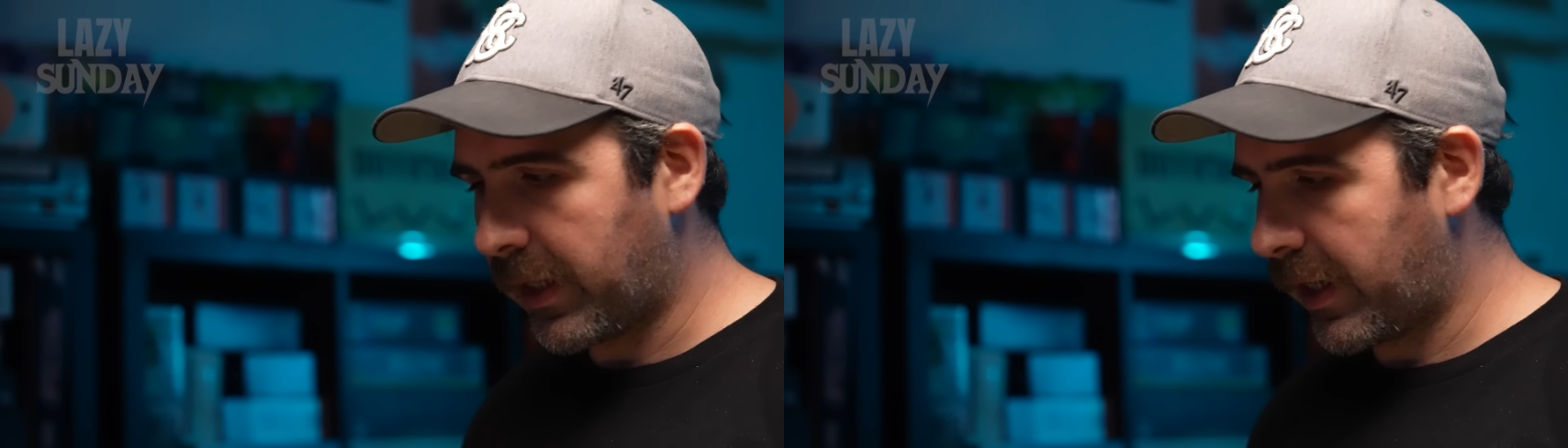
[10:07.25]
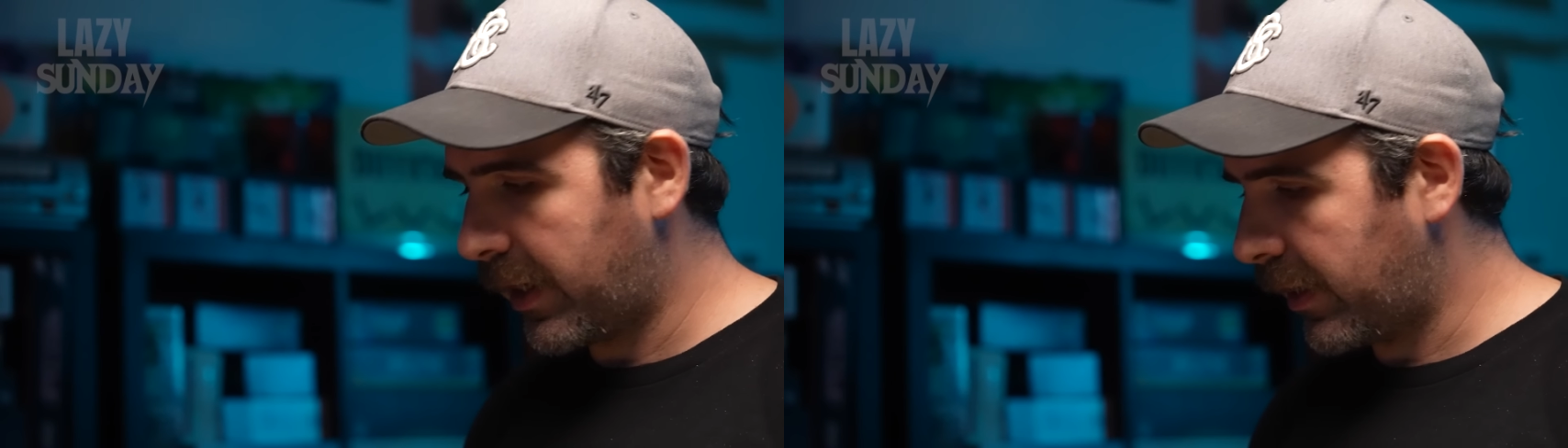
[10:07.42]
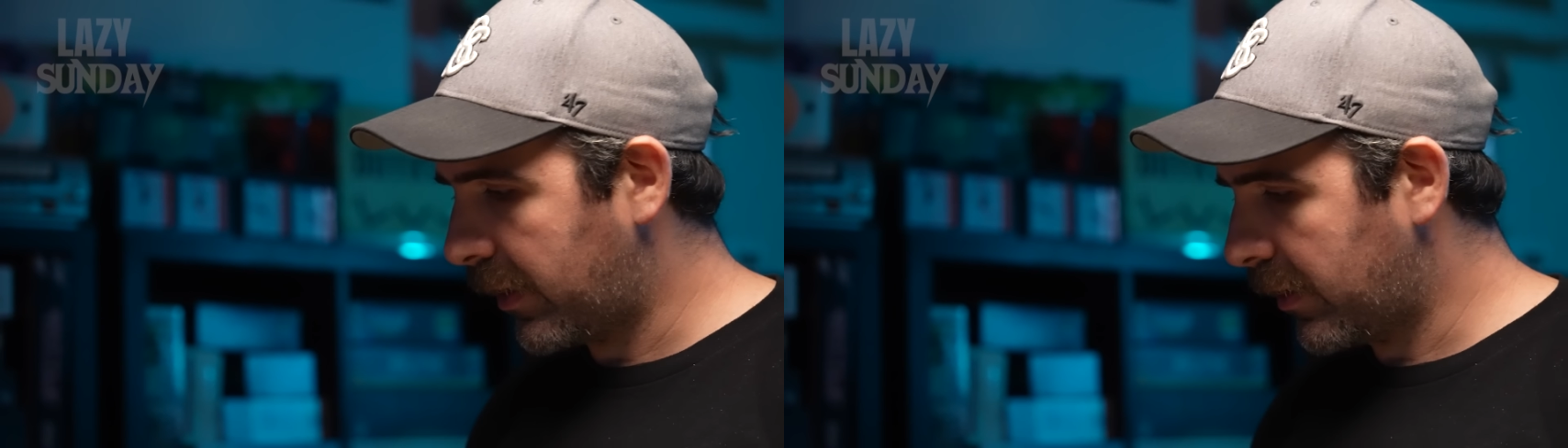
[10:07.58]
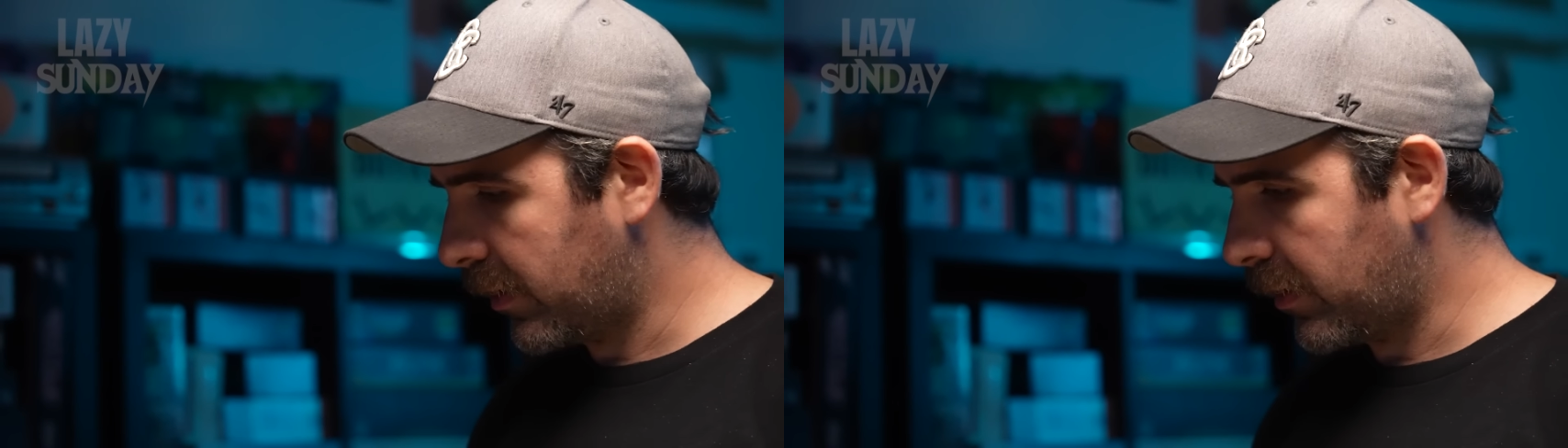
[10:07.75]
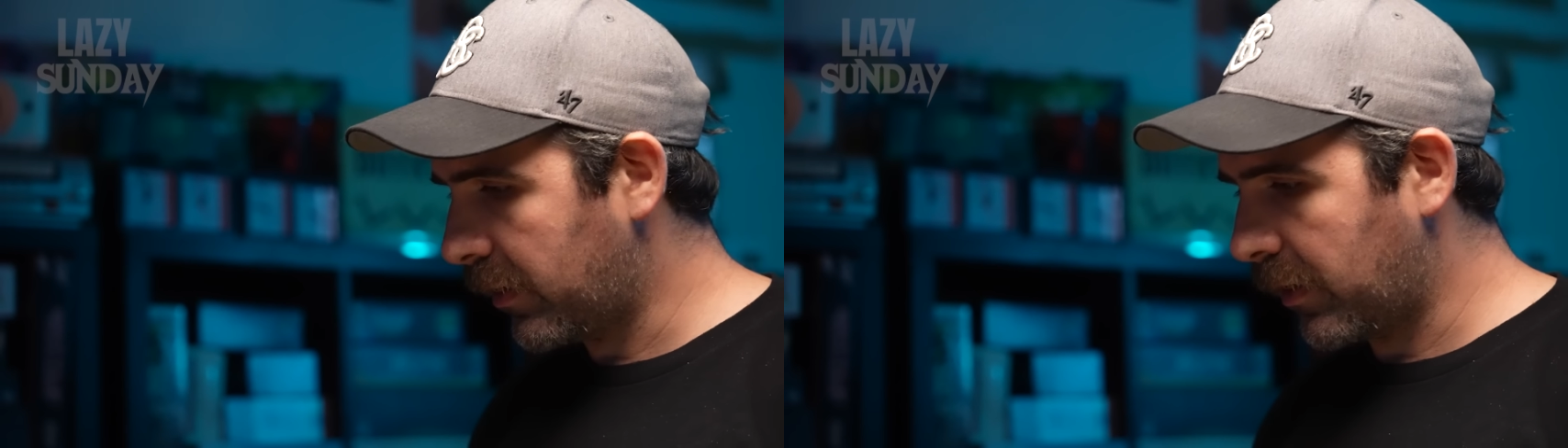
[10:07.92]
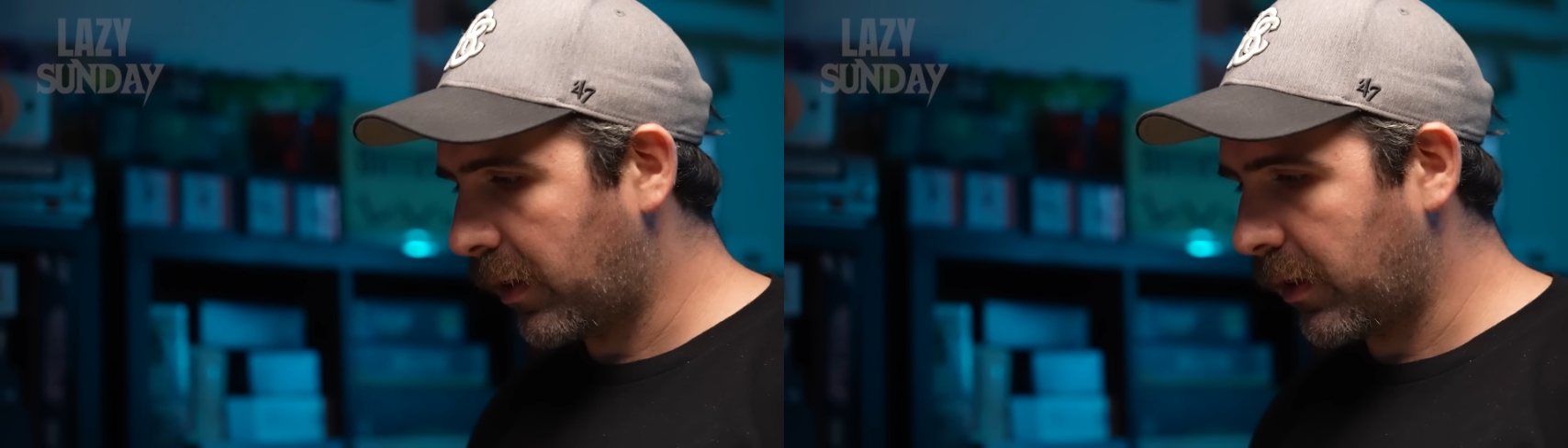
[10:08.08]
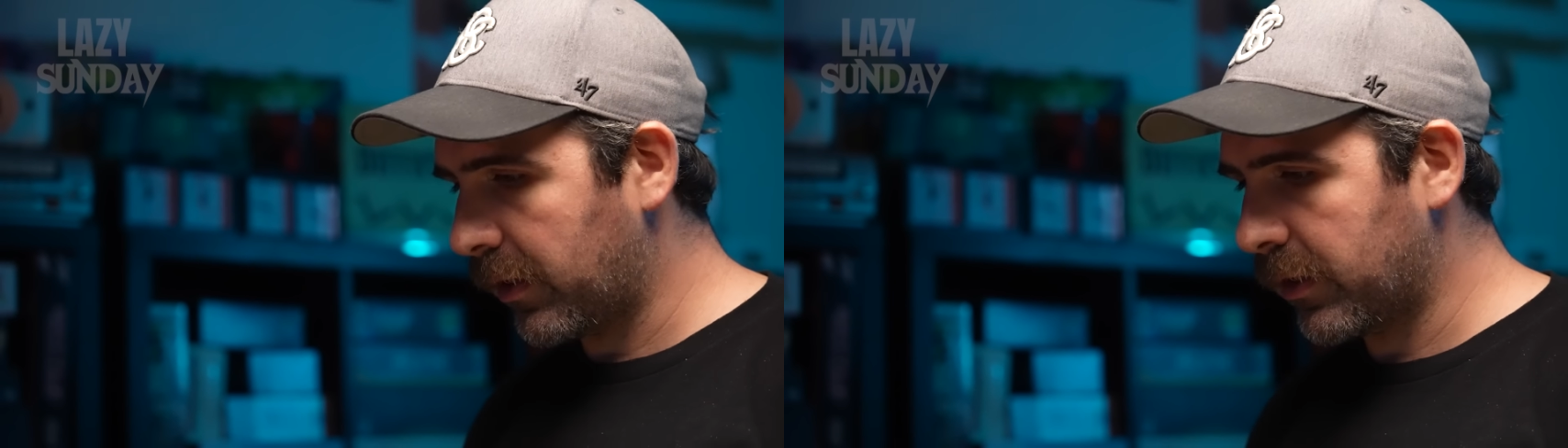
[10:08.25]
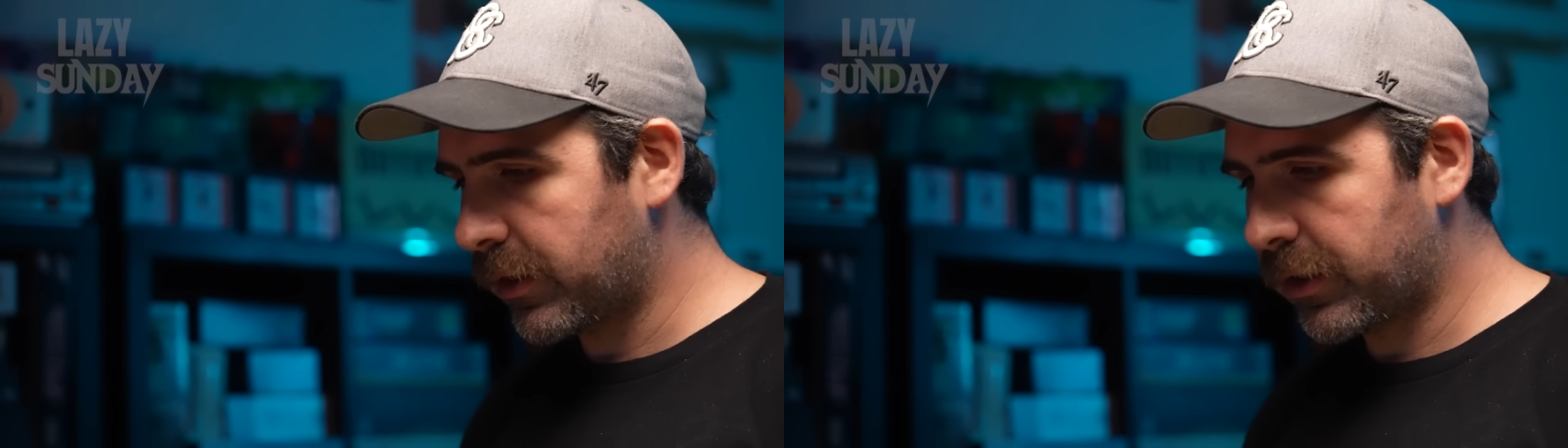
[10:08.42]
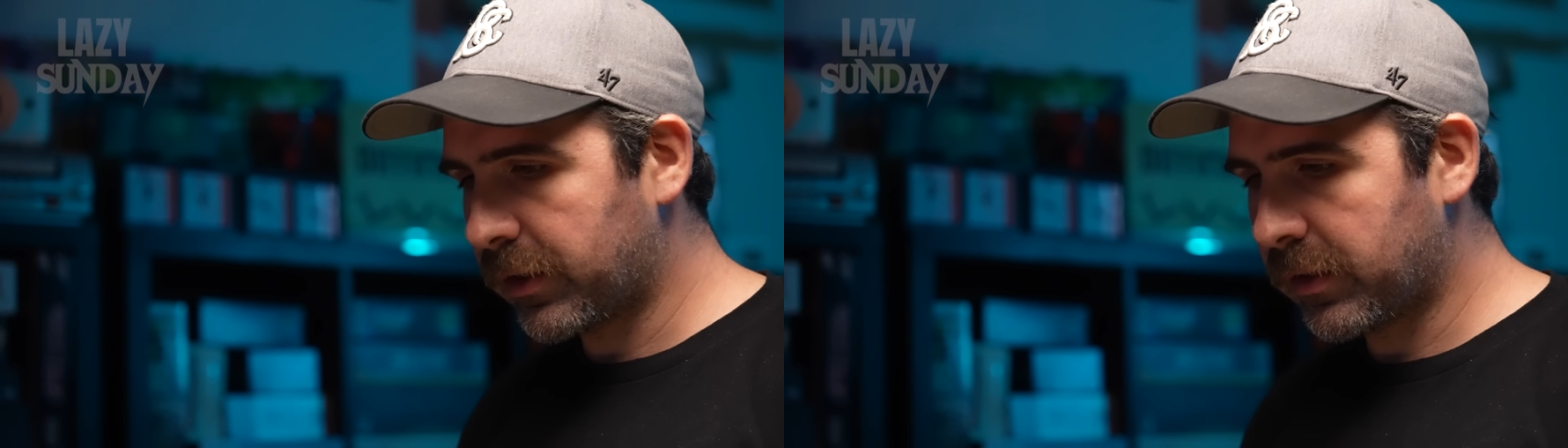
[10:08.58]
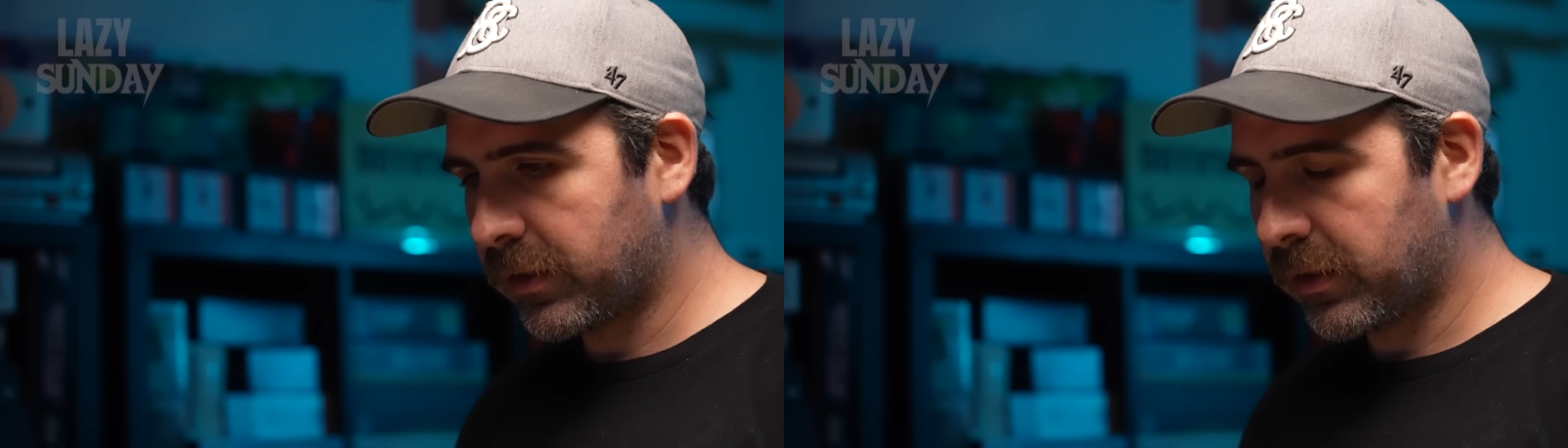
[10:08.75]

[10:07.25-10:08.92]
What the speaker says: a large